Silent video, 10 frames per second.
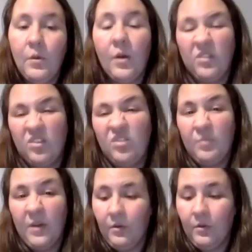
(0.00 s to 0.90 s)
well,
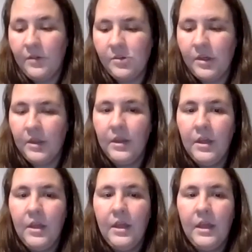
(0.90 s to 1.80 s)
two-part question
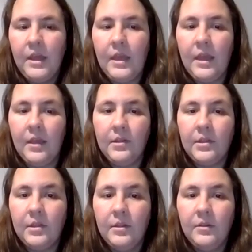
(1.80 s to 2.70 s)

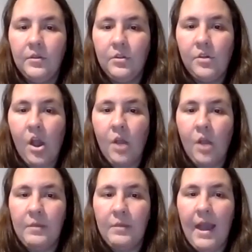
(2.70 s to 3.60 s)
is, are
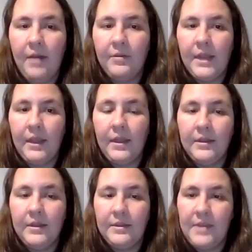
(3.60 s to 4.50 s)
we rounding
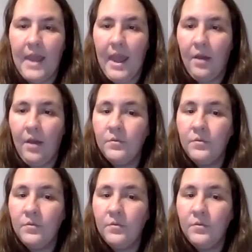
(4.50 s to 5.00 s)
down